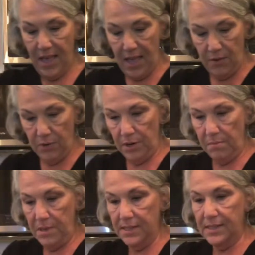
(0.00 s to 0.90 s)
And we're going to
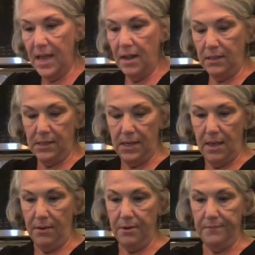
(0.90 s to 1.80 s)
mix that all
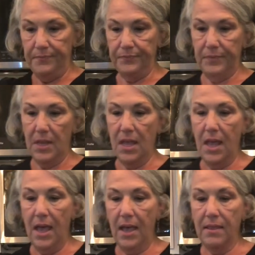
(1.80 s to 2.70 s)
together.
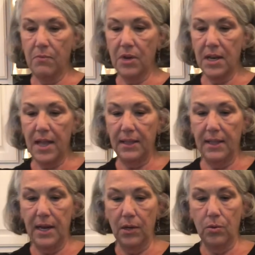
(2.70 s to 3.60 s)
And then we're going to
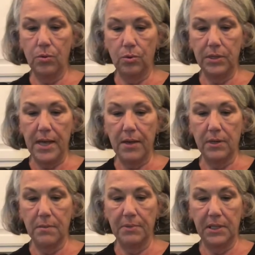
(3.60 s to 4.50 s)
let it cool down
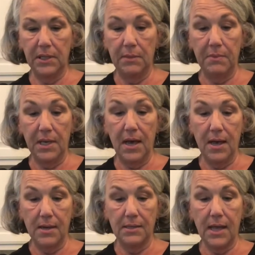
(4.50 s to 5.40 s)
completely
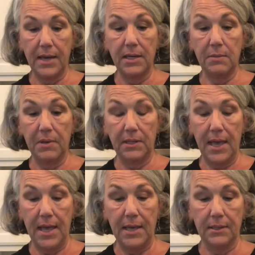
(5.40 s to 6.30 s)
because I need to be able to
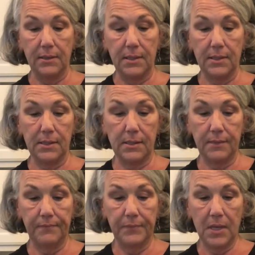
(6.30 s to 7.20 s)
handle
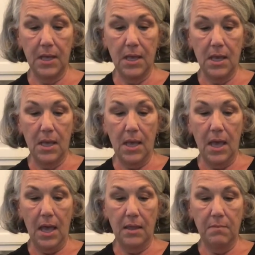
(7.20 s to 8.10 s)
this.
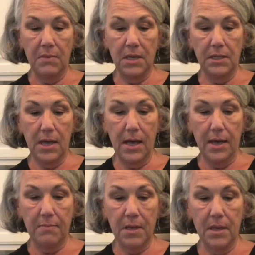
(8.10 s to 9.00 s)
In the
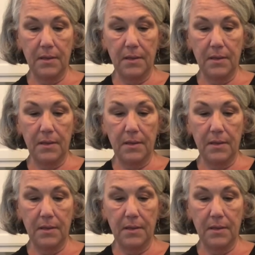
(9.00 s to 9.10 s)
meantime,